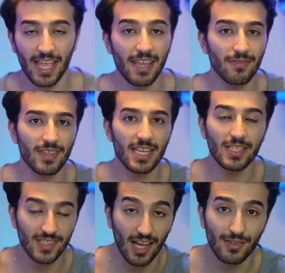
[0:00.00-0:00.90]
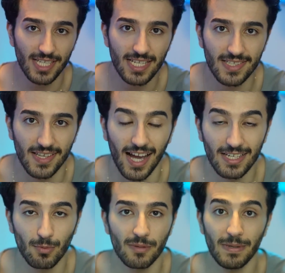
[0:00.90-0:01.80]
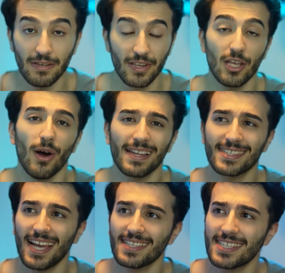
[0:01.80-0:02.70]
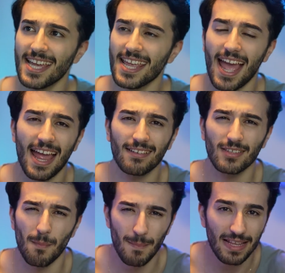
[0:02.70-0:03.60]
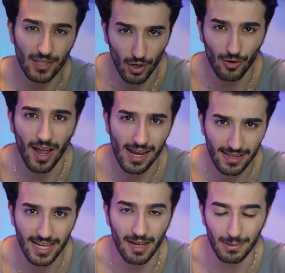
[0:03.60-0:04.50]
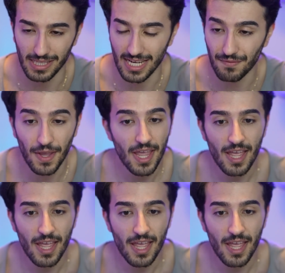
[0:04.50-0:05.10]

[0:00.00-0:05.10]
in the Celtic side would be Rio Hatate and Matt O'Reilly, I believe.